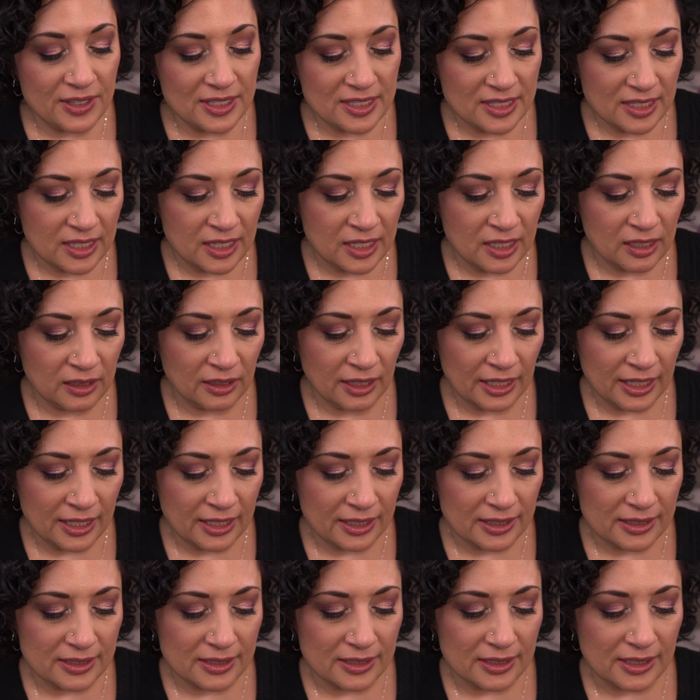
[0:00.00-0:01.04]
this
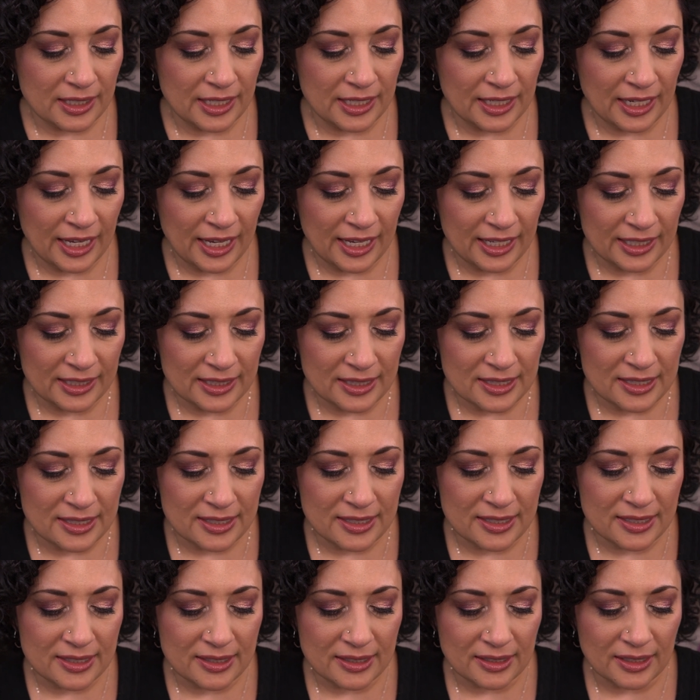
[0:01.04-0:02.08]

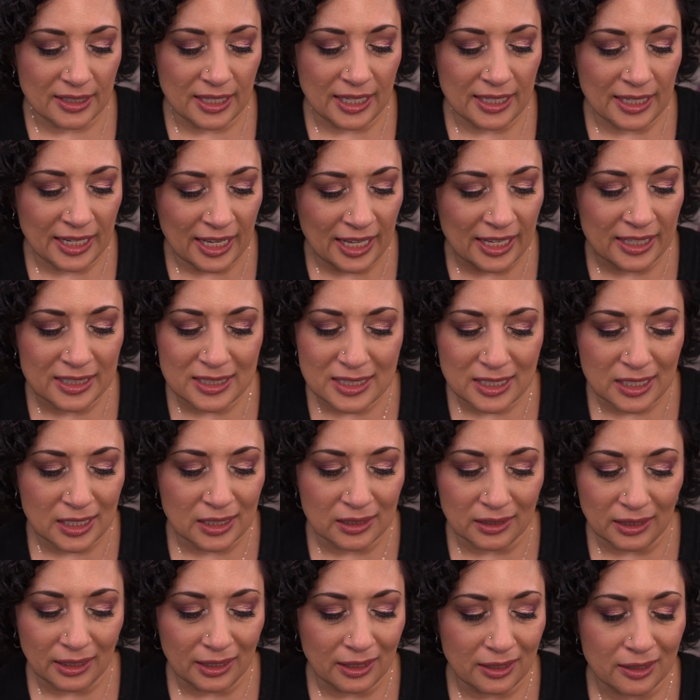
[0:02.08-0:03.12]
enhance
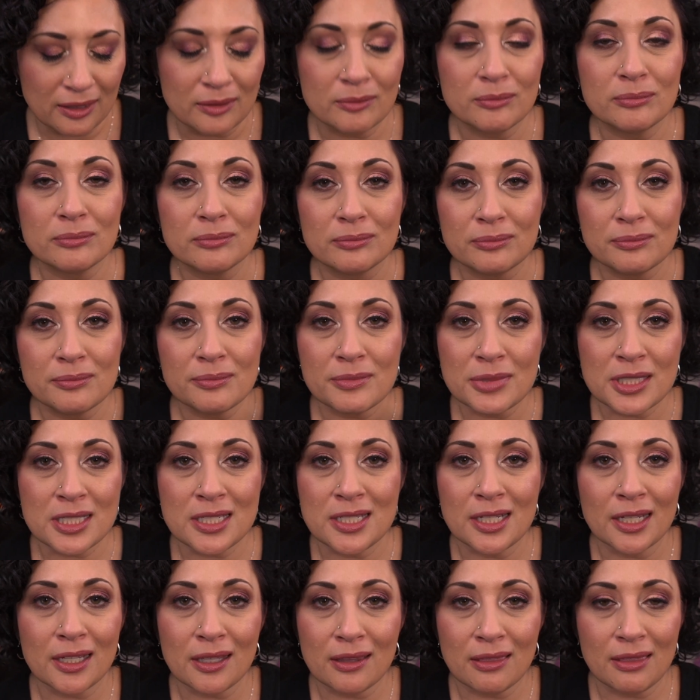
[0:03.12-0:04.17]
click
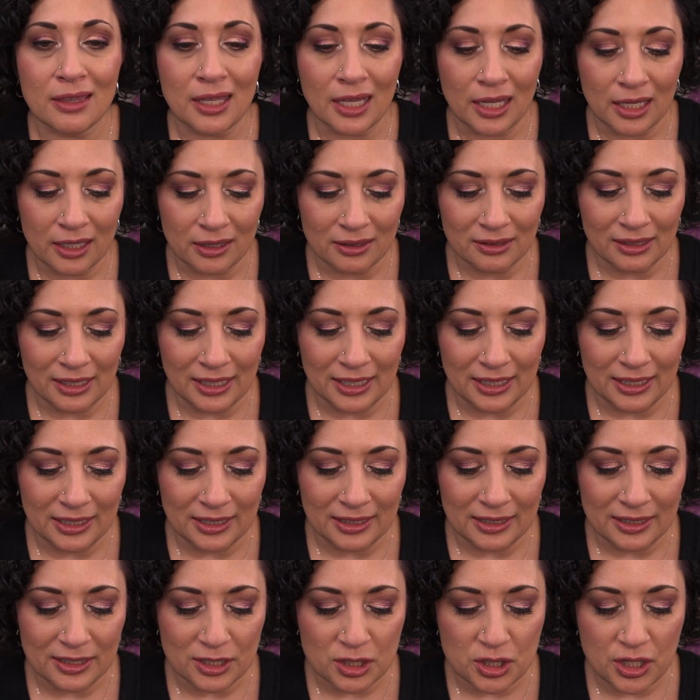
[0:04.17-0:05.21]
stick thing
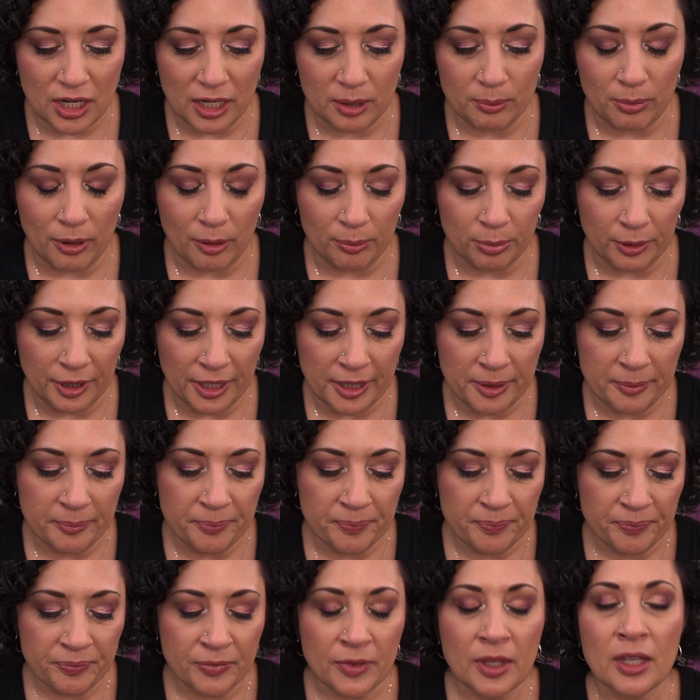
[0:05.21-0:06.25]
in the shade Bubbly.
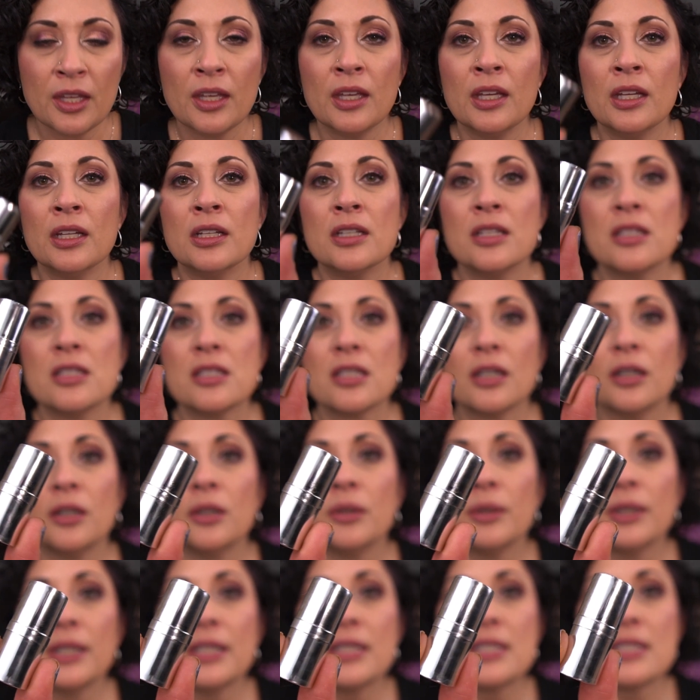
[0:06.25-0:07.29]

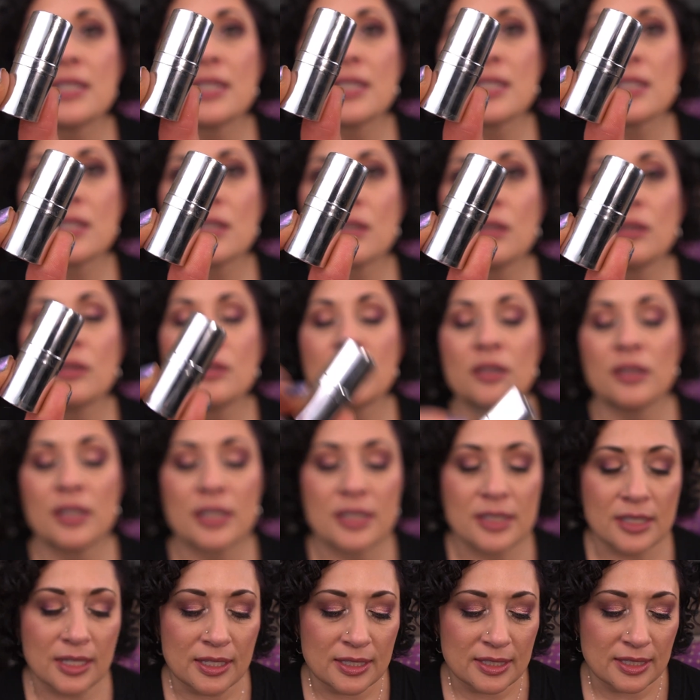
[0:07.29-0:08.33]
So it's this little
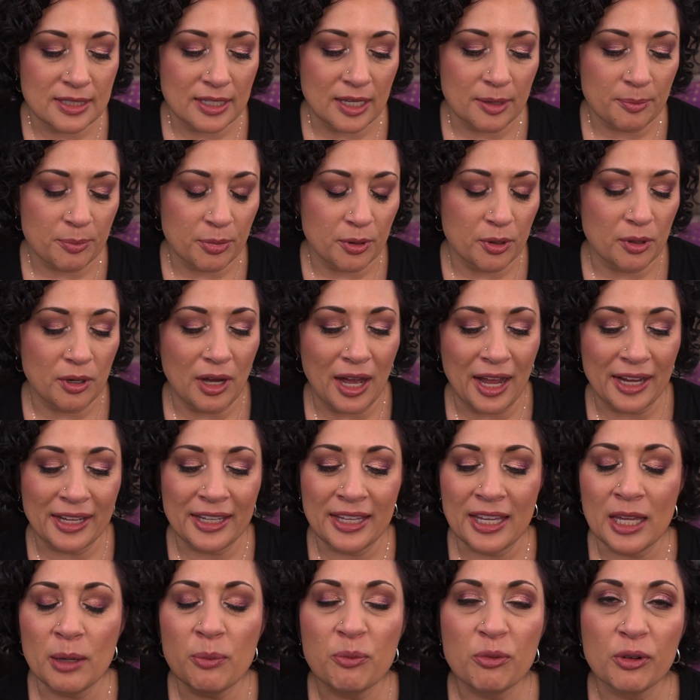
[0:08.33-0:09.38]
deluxe size sample. I
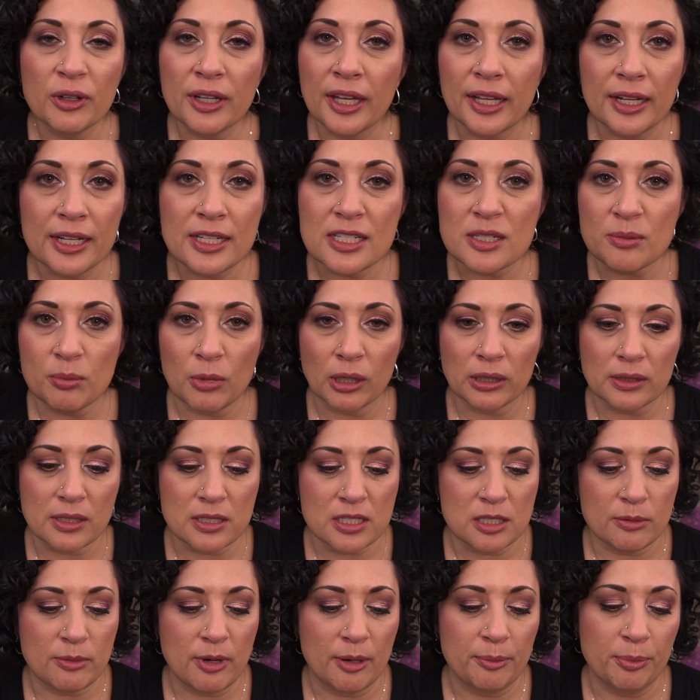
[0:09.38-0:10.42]
keep forgetting to mark this
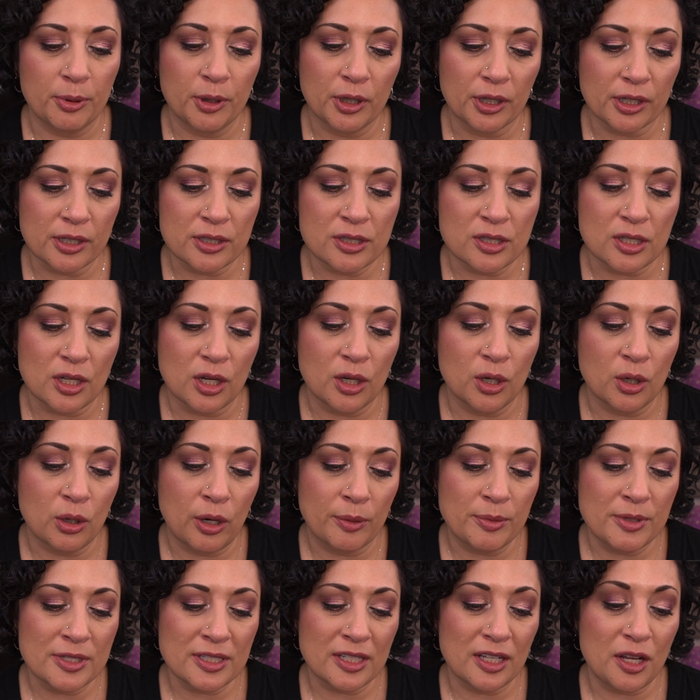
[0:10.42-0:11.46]
on my book, so
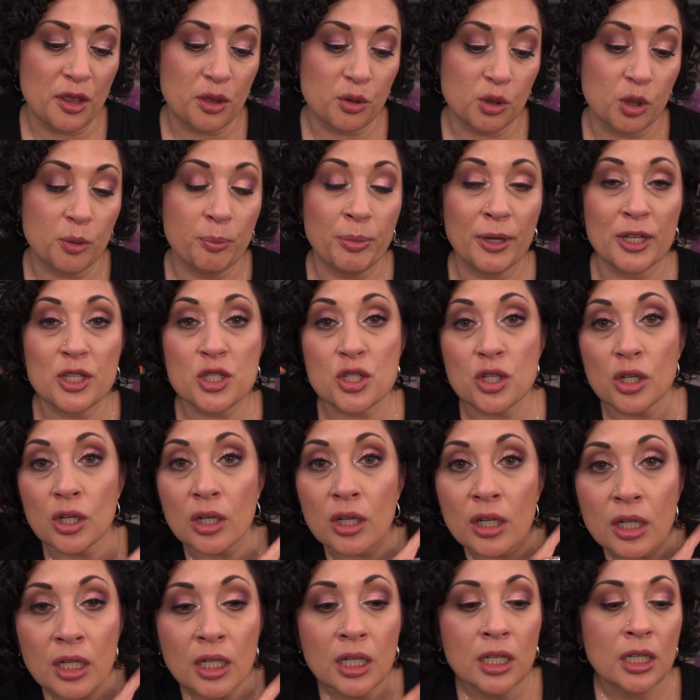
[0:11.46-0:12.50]
I'm just going to throw a
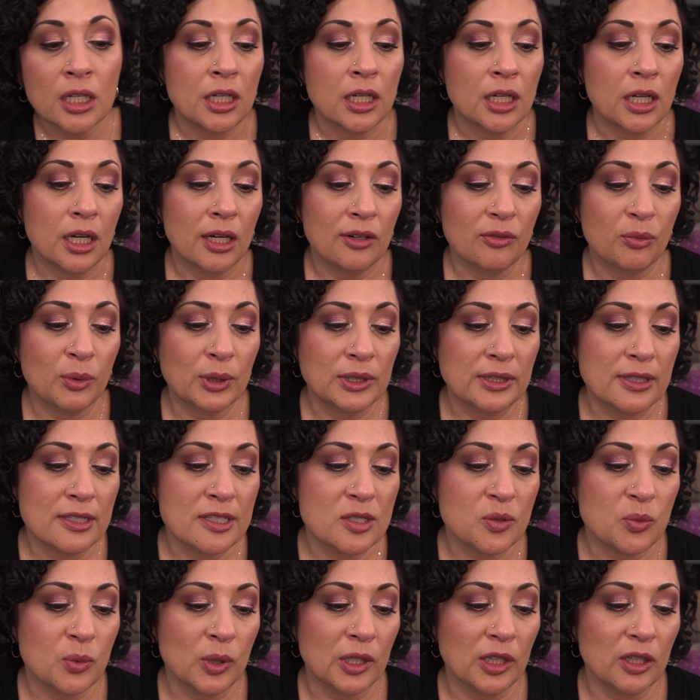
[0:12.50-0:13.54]
picture of what
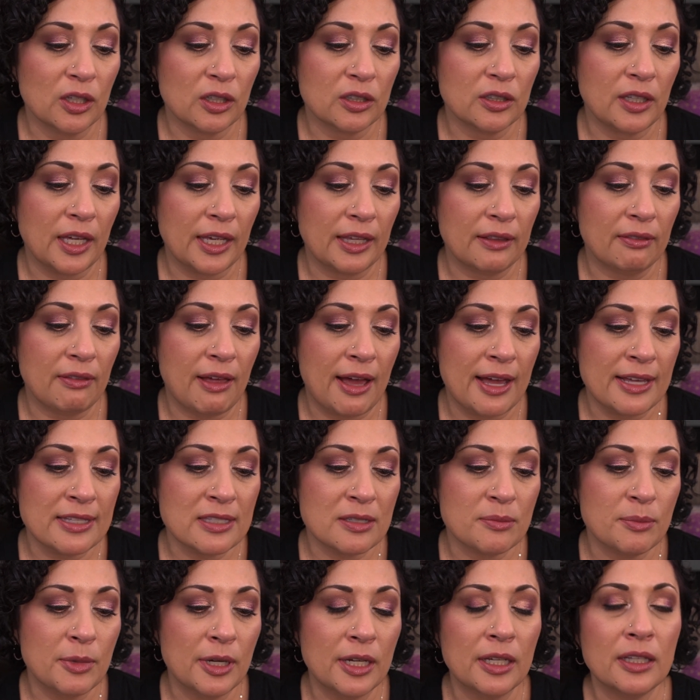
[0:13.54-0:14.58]
this one looked like
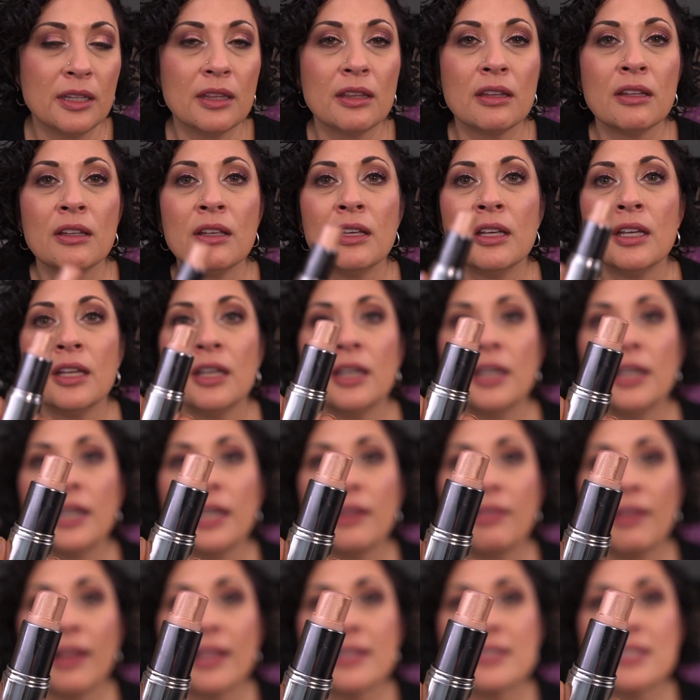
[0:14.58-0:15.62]
last month,
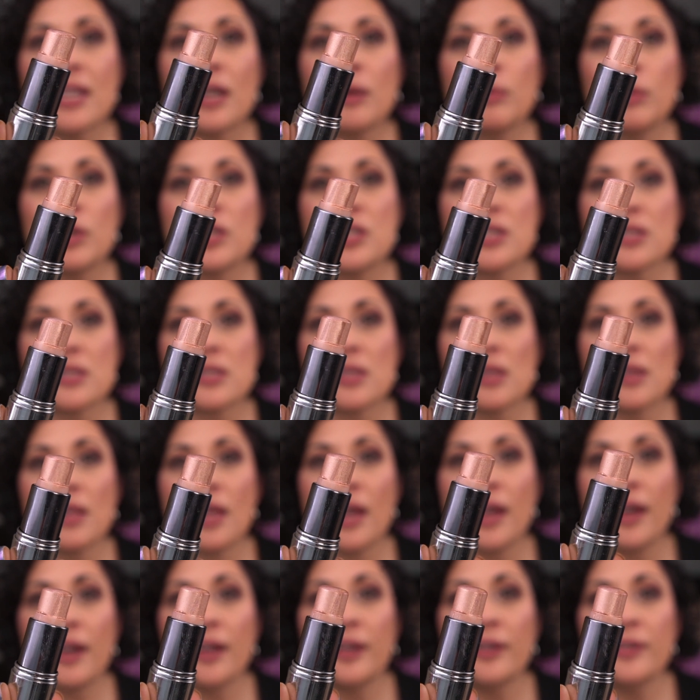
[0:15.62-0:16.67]
and that's how much is
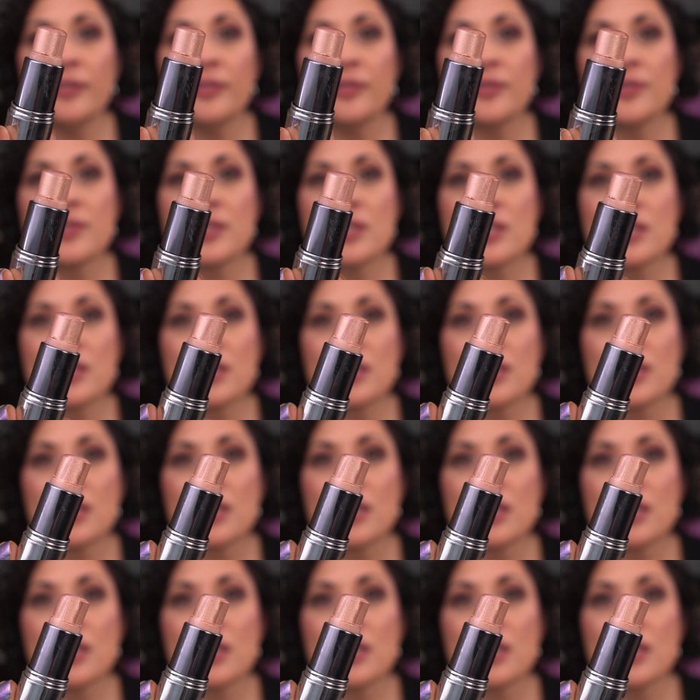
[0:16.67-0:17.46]
left.